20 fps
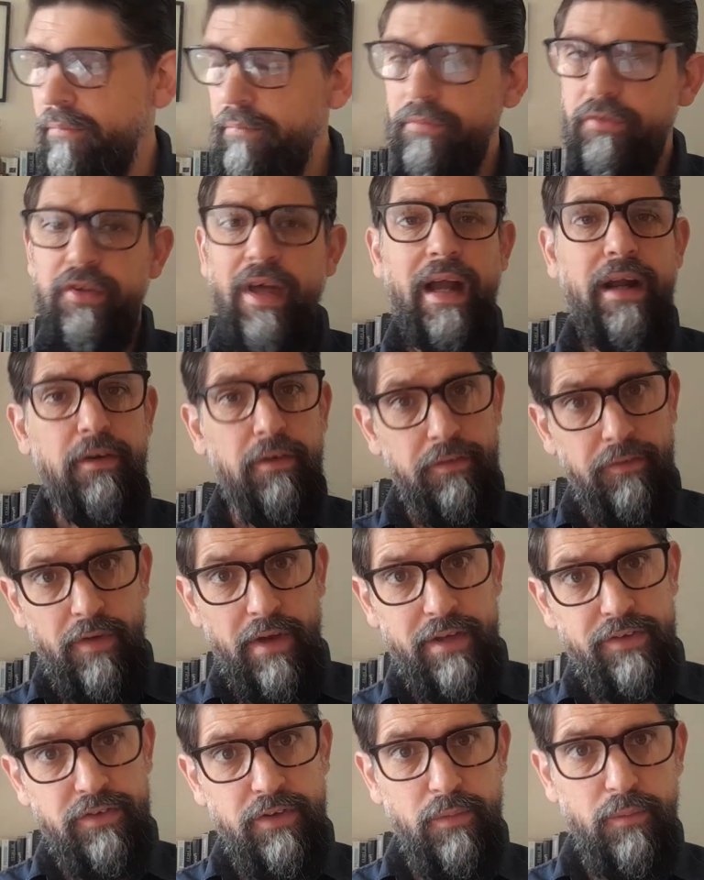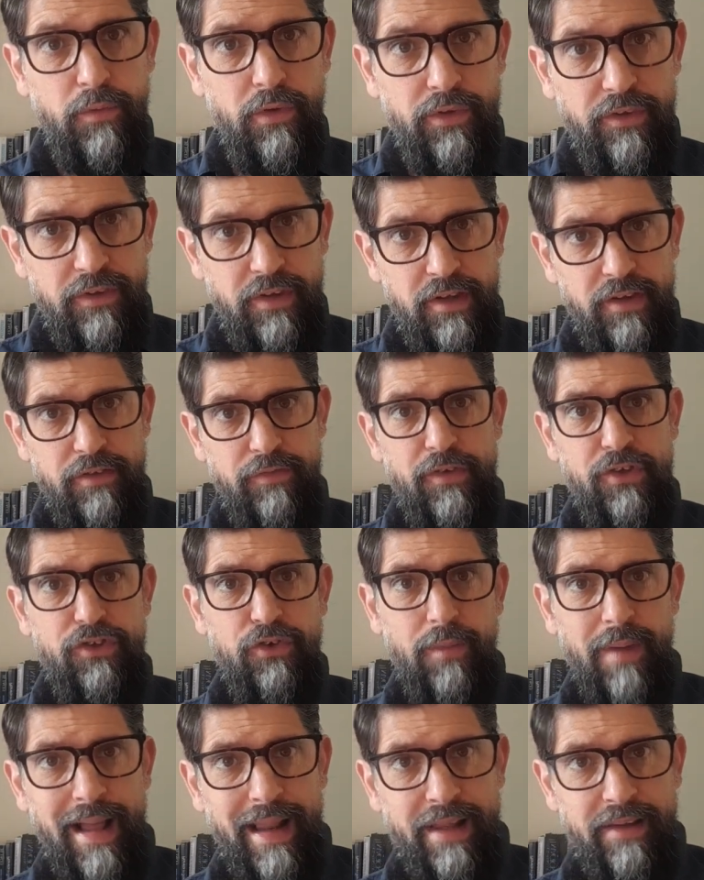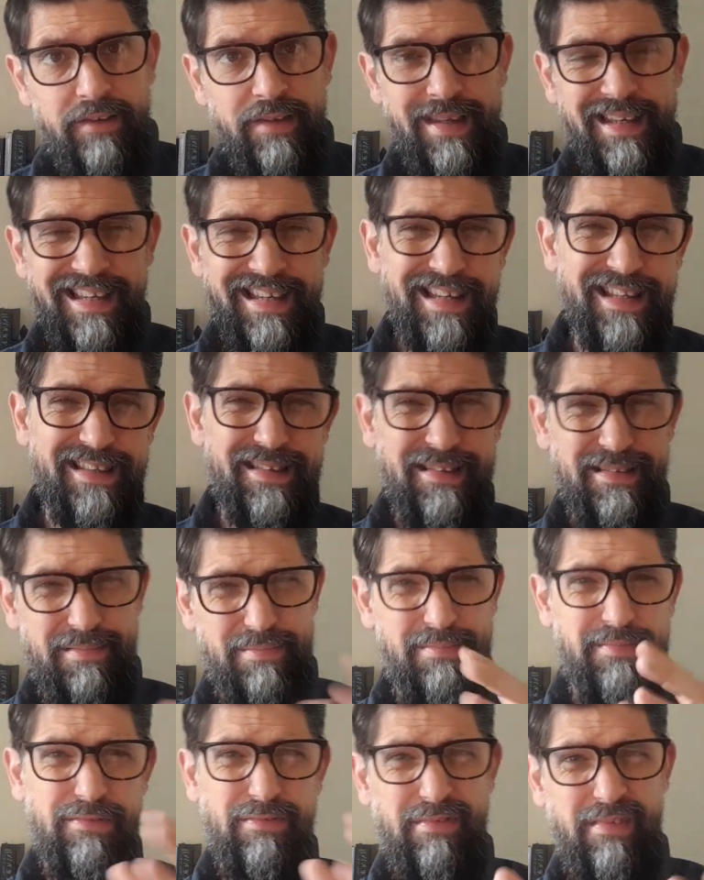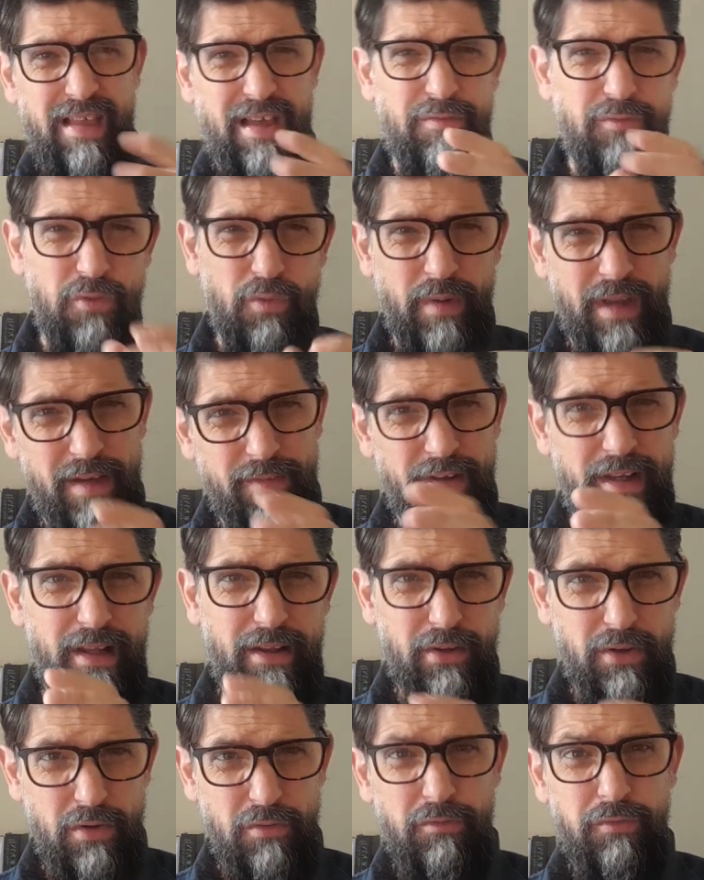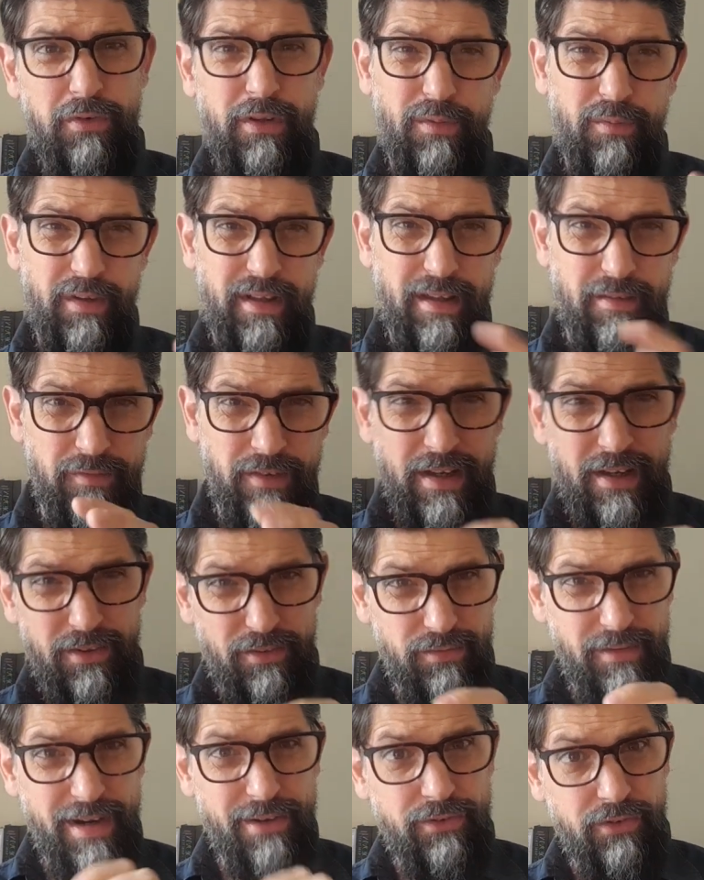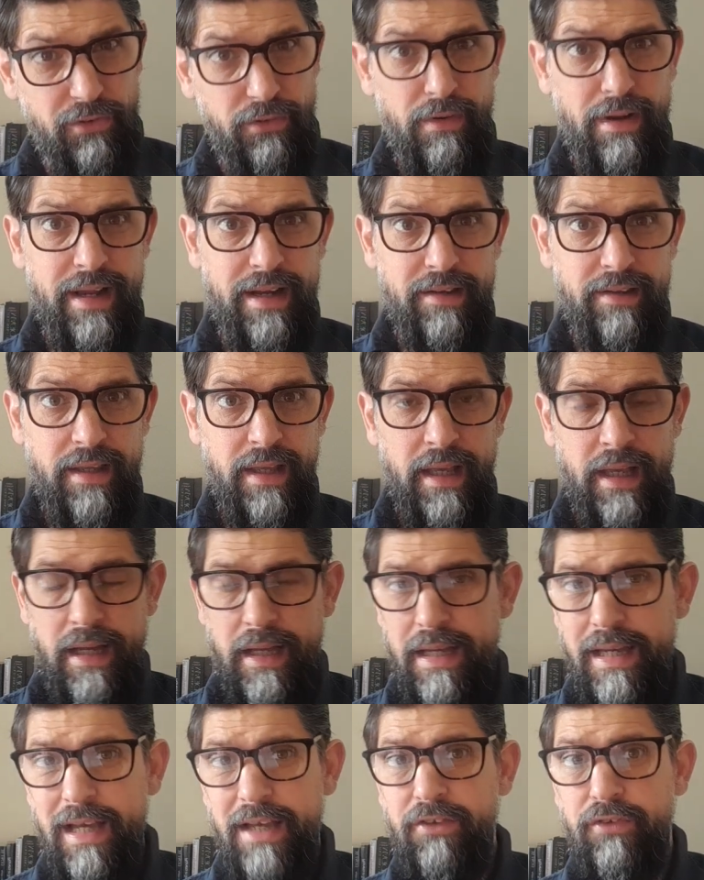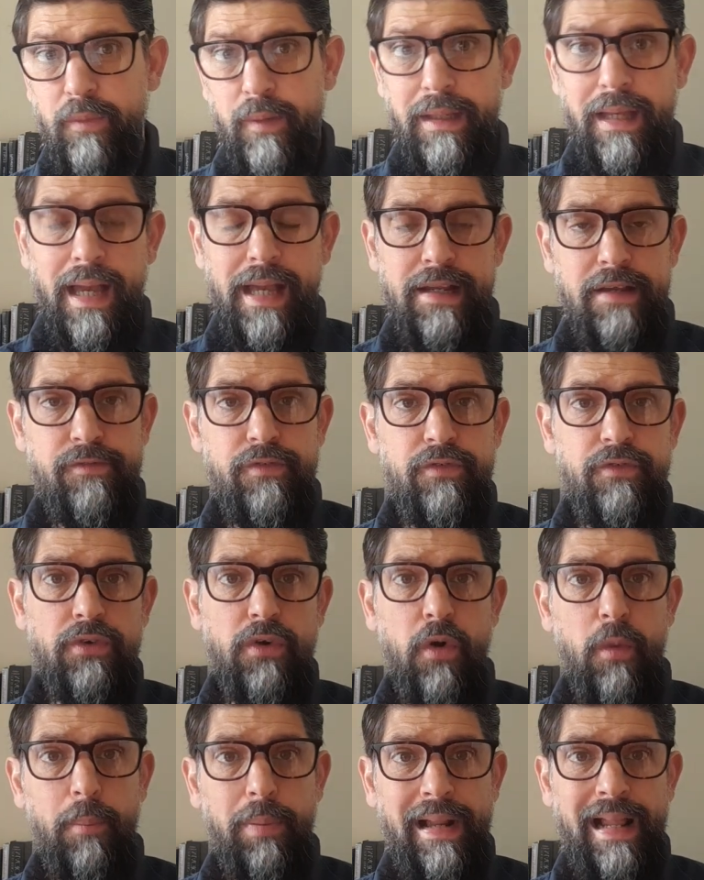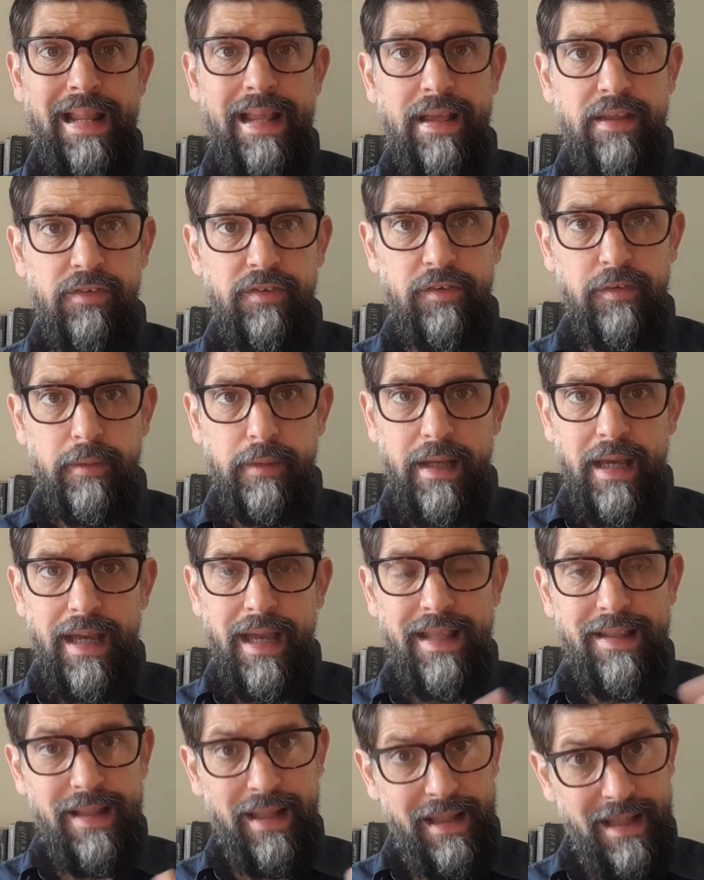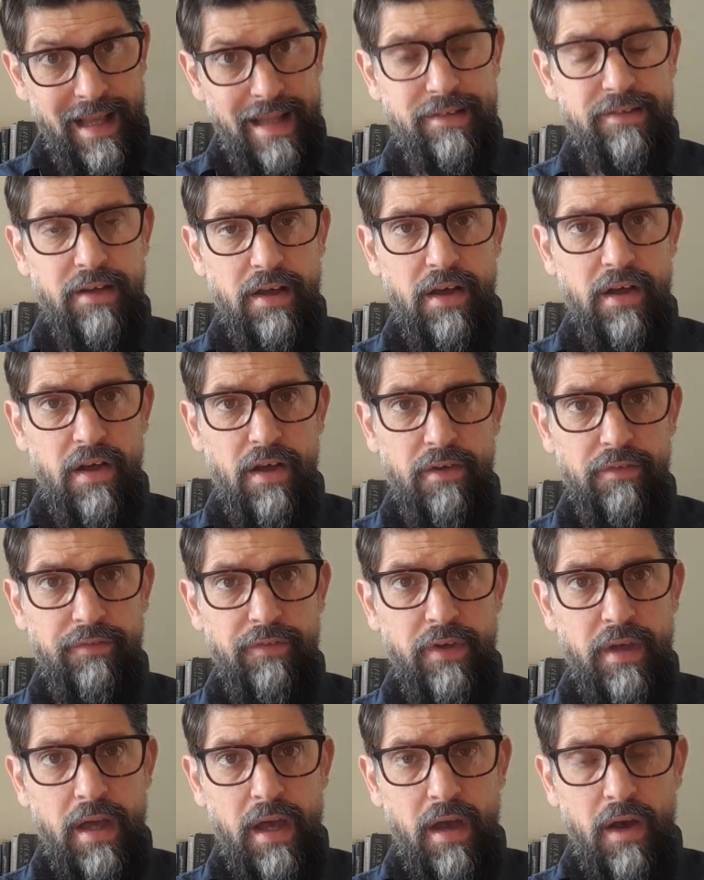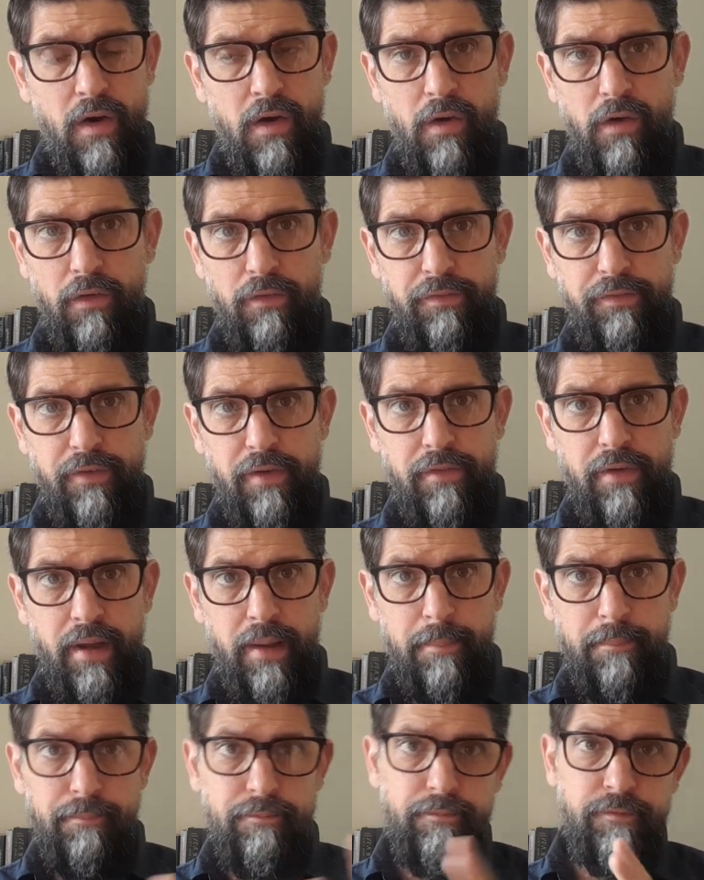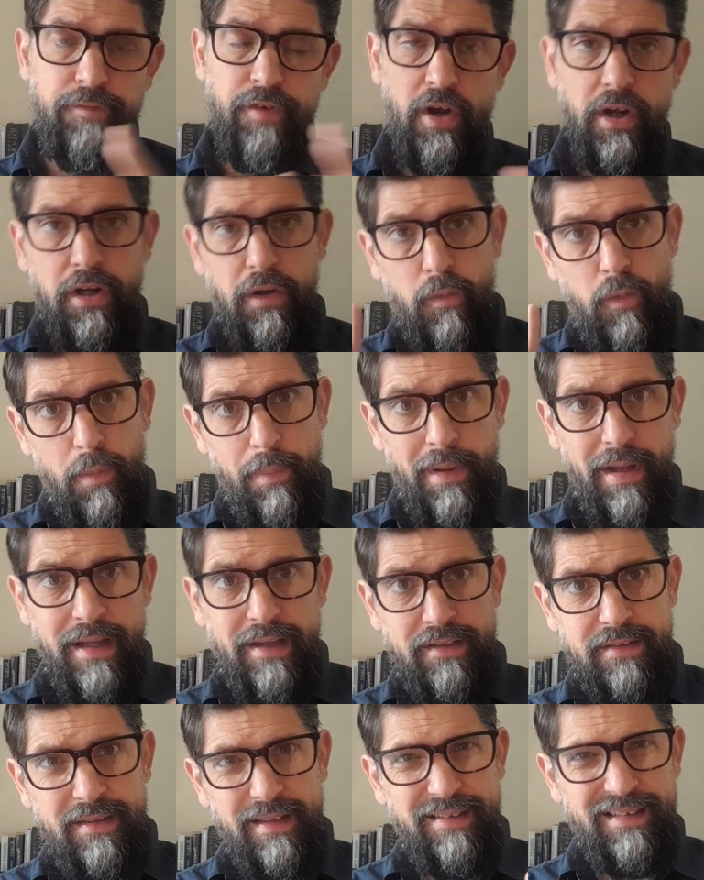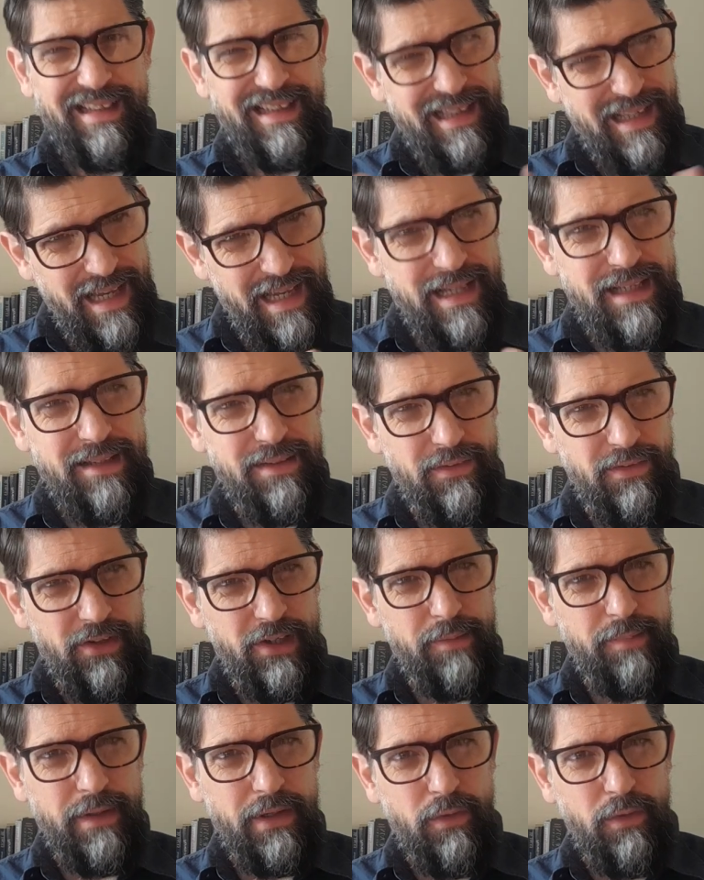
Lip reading: sacrificing one's individuality, and therefore we have a little conflict with a Venus retrograde here. So again, if you've got planets in the latter half of Virgo or Pisces, again, it's going to